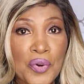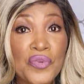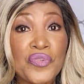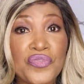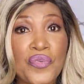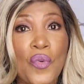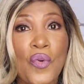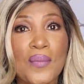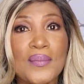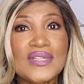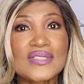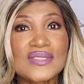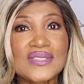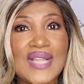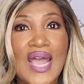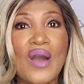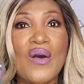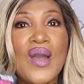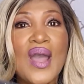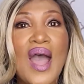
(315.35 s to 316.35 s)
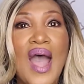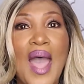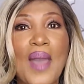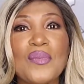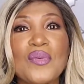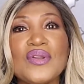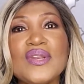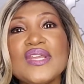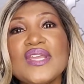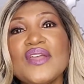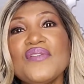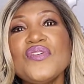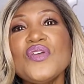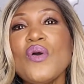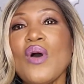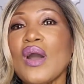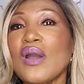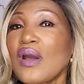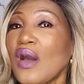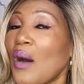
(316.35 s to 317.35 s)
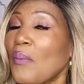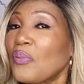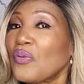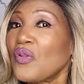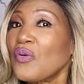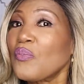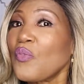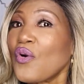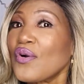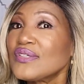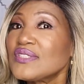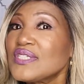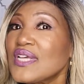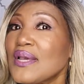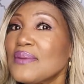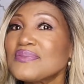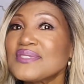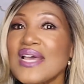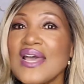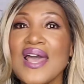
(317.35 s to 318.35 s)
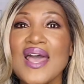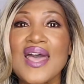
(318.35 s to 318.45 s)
performance. Now, I'm going to give you a couple of more tips